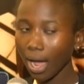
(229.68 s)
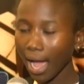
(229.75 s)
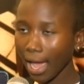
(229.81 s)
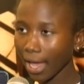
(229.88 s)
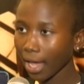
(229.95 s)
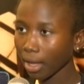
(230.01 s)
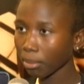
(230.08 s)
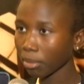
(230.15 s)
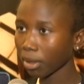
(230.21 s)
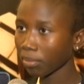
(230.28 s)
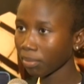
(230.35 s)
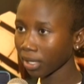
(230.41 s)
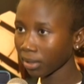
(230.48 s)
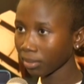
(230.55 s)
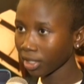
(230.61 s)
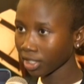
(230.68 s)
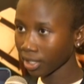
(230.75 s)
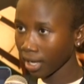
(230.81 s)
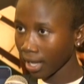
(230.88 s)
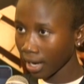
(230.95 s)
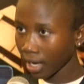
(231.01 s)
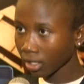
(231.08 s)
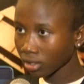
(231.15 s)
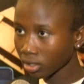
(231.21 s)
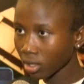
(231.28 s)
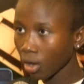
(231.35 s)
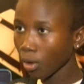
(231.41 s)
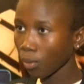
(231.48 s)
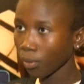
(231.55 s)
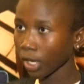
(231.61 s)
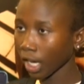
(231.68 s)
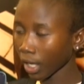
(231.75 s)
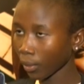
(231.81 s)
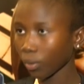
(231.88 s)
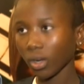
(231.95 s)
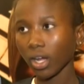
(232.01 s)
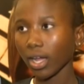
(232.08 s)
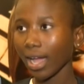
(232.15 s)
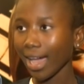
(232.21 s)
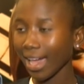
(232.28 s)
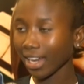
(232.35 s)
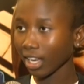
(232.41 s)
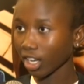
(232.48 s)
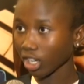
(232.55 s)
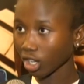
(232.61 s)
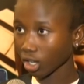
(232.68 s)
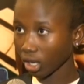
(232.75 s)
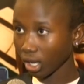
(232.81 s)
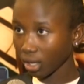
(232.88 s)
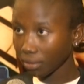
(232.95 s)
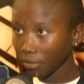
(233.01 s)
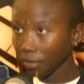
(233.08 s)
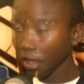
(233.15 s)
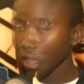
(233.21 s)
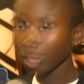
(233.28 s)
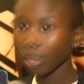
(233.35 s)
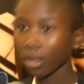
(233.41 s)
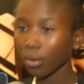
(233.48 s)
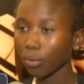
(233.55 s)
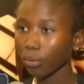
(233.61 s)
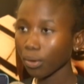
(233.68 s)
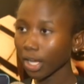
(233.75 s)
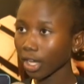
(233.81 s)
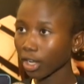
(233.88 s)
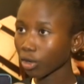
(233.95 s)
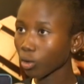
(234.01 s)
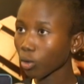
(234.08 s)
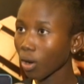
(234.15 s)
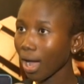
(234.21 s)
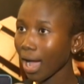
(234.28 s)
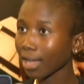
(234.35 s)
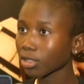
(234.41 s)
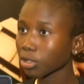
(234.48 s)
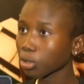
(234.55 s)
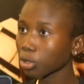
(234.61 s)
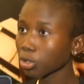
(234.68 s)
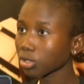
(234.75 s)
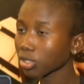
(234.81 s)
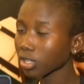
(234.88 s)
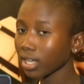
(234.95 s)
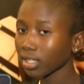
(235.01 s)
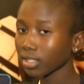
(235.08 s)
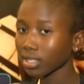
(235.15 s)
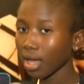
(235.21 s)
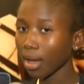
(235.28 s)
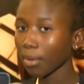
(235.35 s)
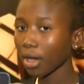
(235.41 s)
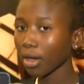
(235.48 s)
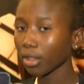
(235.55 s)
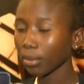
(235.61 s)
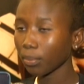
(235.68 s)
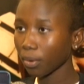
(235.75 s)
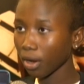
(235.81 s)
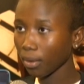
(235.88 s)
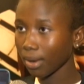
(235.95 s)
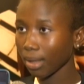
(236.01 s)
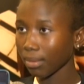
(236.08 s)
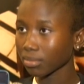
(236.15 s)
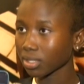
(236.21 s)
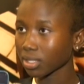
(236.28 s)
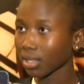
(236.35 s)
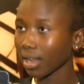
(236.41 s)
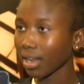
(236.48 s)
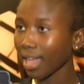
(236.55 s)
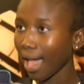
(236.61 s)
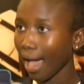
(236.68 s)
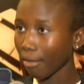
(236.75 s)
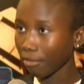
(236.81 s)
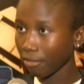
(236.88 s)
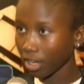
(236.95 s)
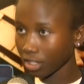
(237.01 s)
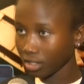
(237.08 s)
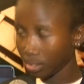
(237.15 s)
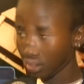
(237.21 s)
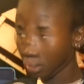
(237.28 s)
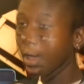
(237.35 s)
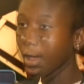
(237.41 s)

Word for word: I and my parliamentarians, we can work hand in glove. We can go ask those kids about the problems that they are facing,